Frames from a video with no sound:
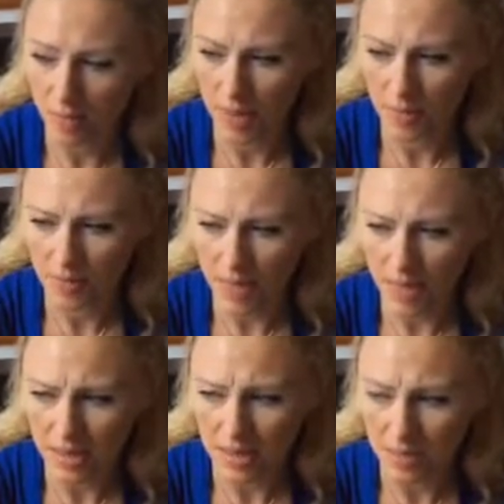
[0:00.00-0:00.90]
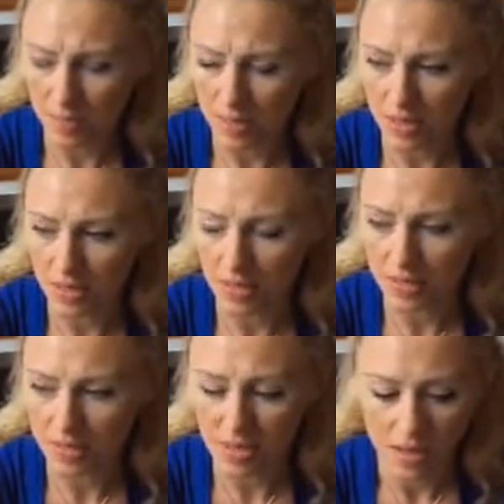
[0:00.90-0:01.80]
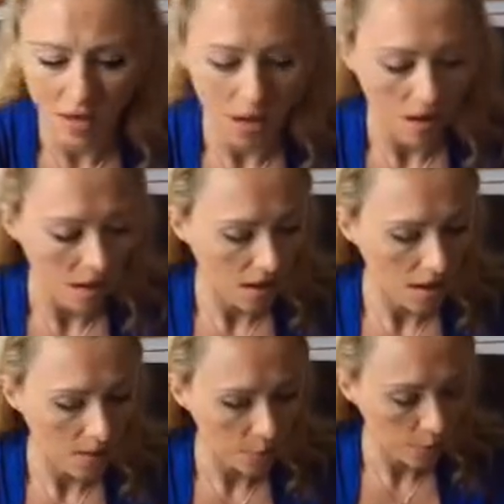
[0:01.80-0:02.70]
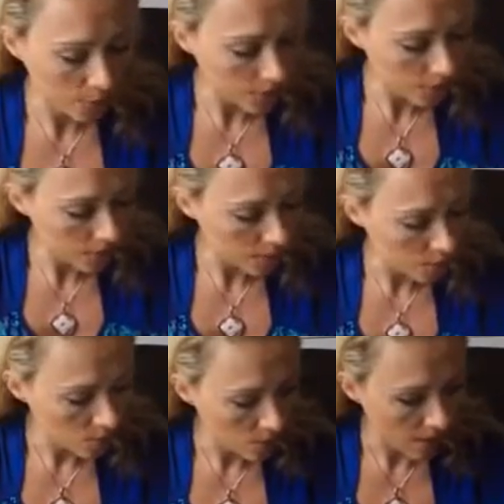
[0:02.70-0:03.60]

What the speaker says: that maintenance, because frequently what